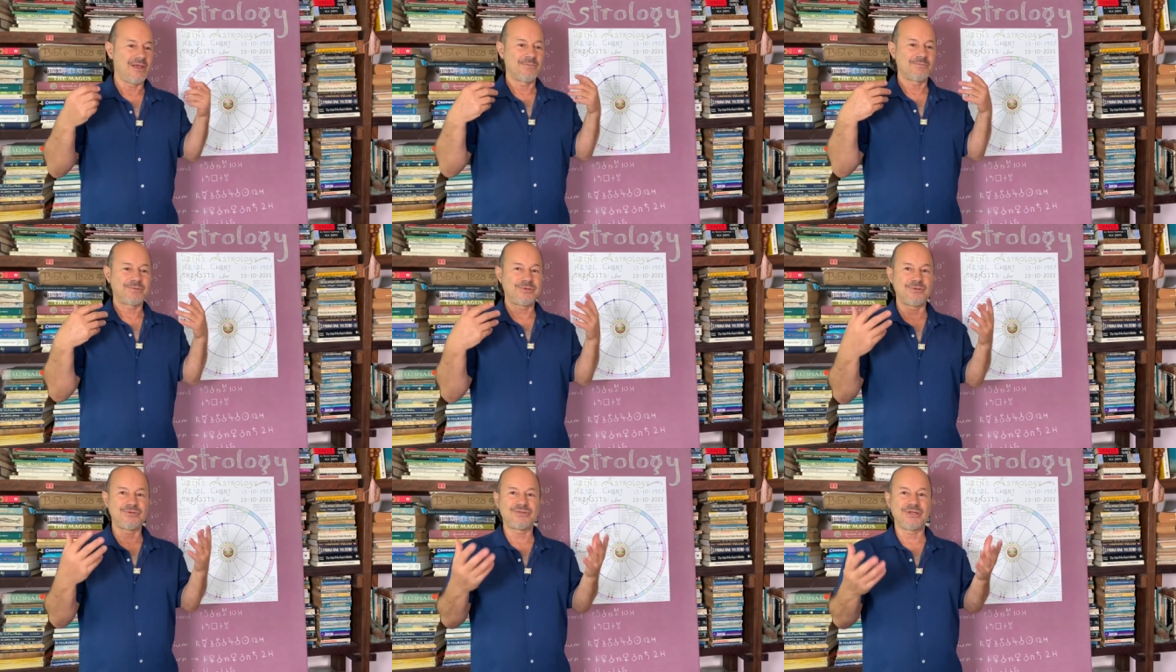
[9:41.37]

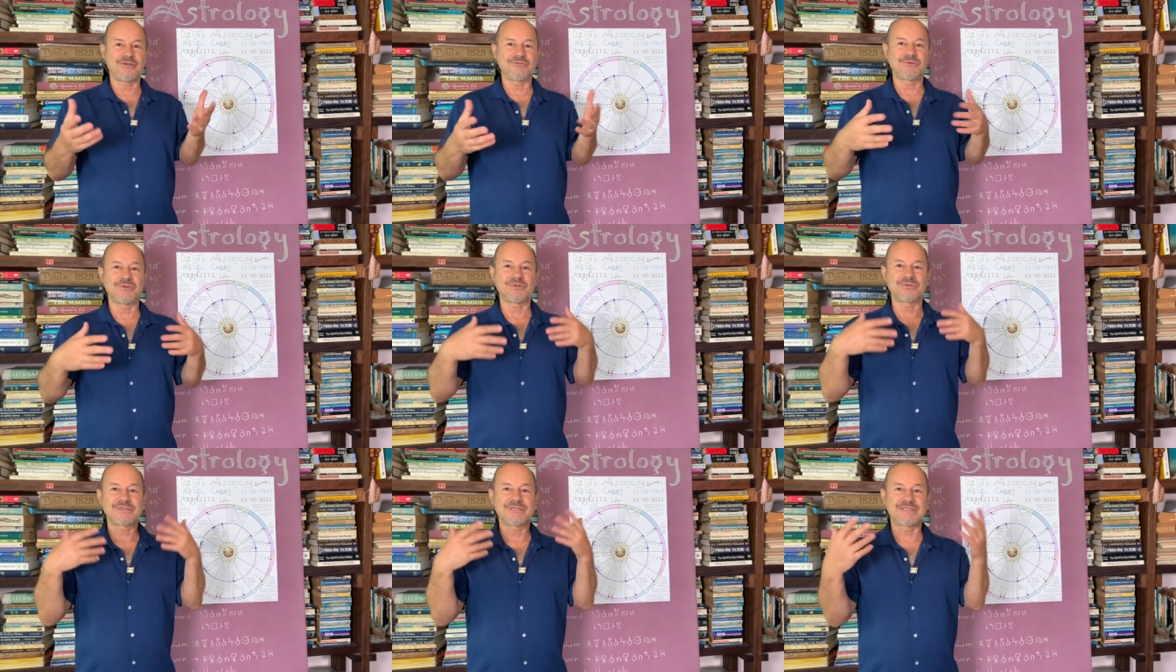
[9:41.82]
Pluto
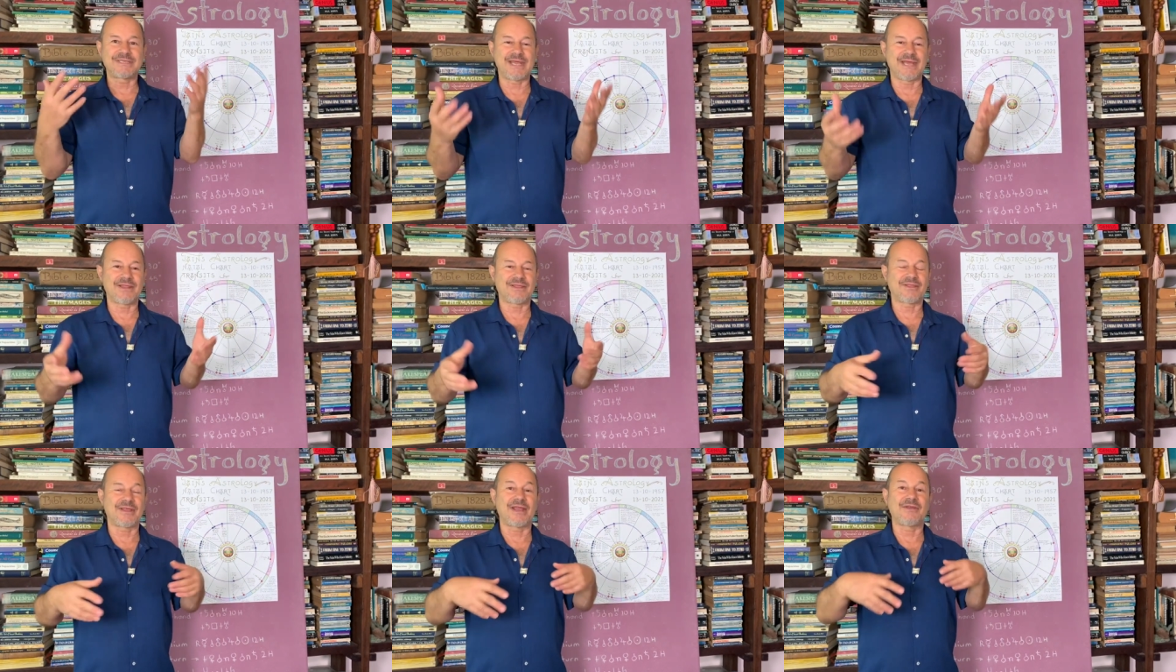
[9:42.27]
rules
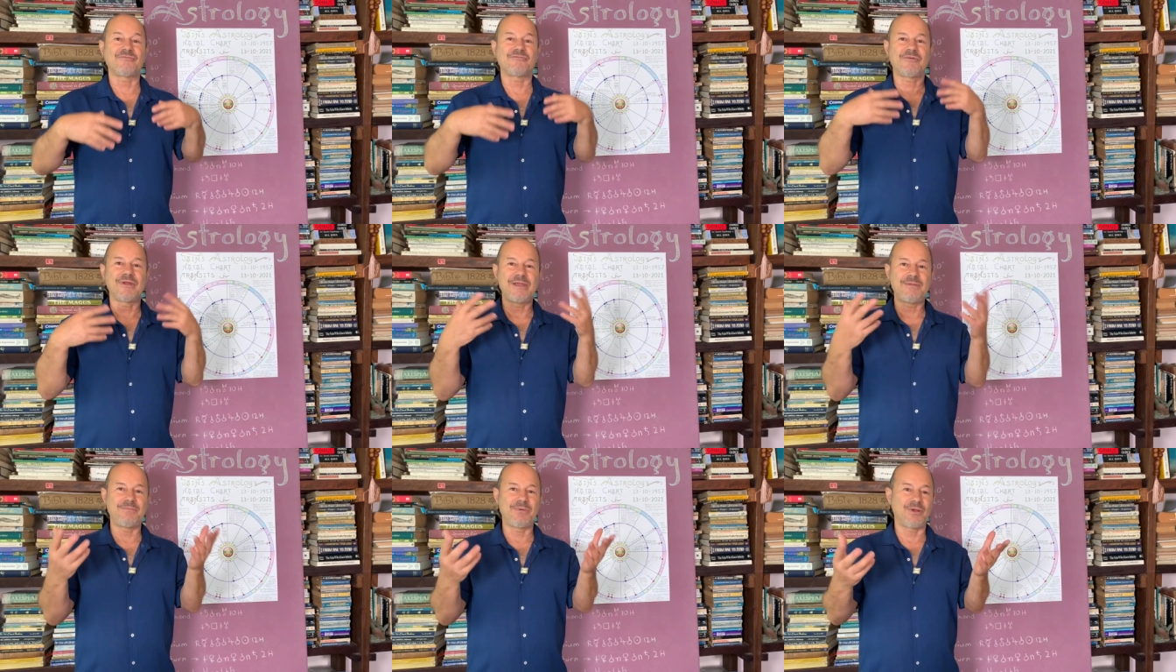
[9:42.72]
death and
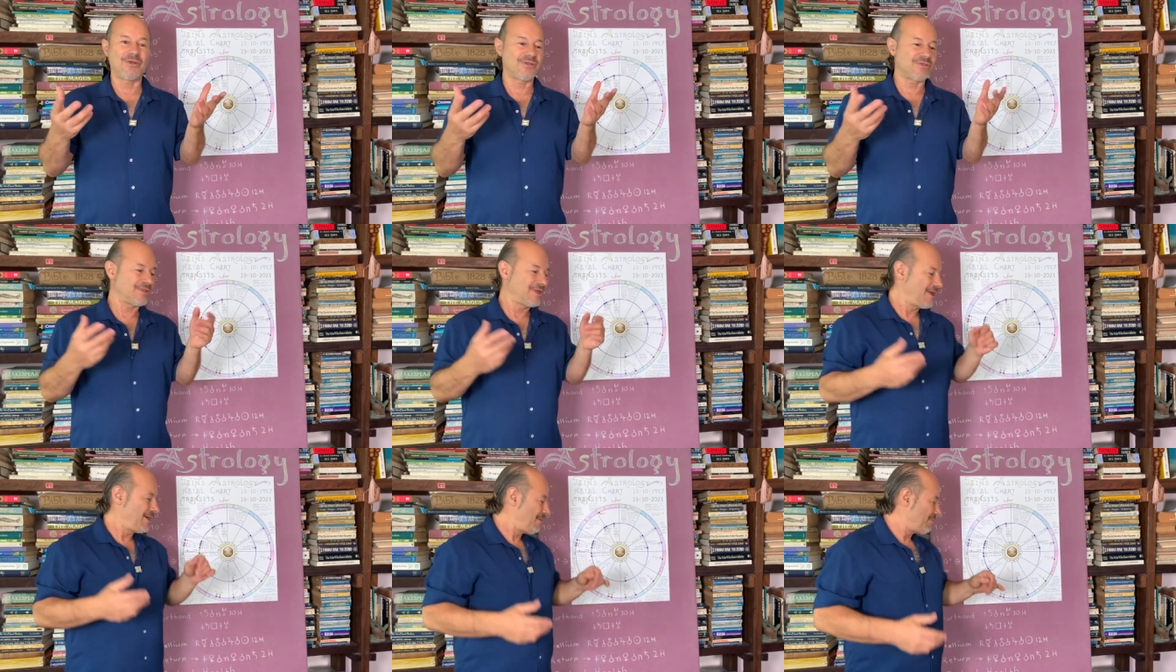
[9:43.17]

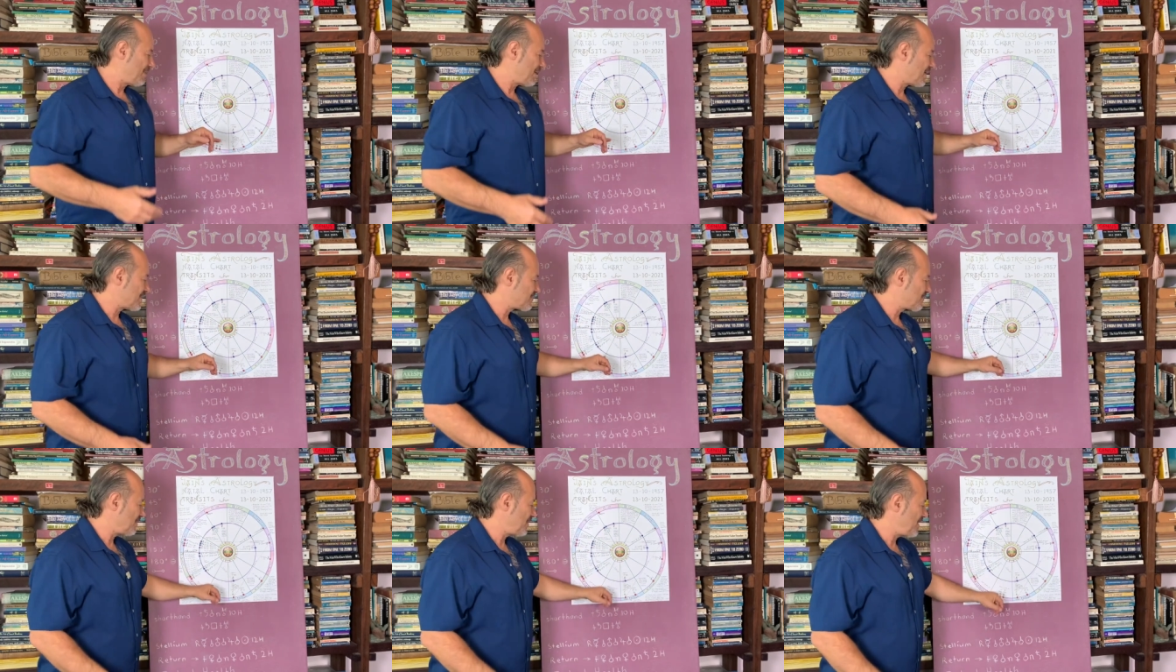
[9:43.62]
rebirth, but
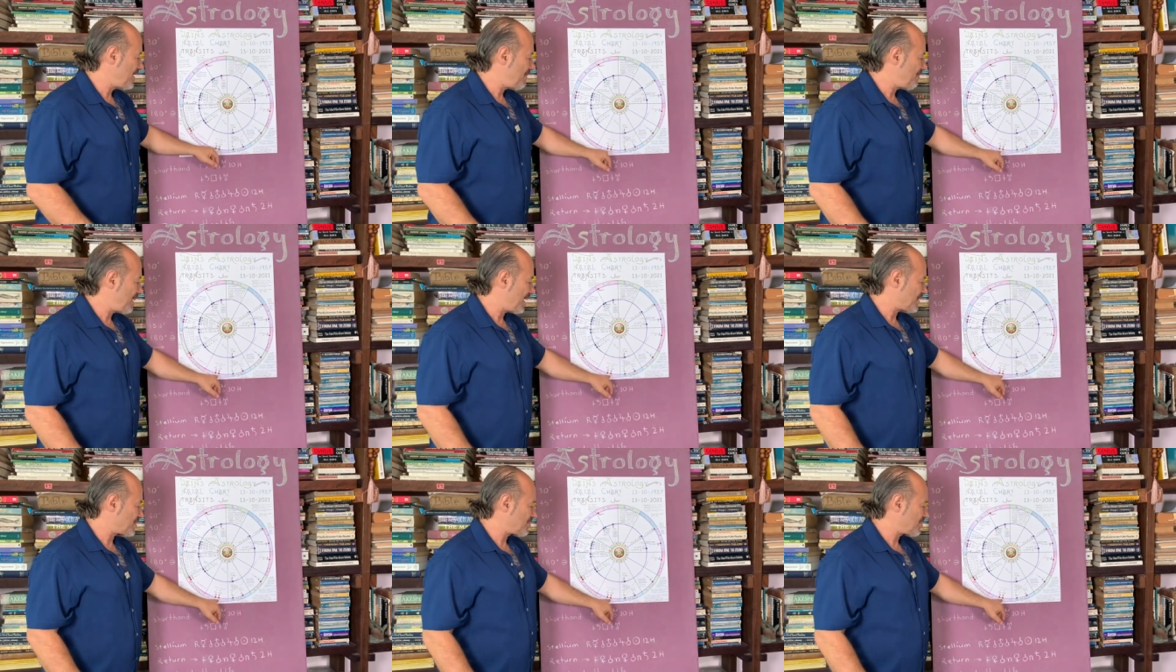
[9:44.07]
it's really about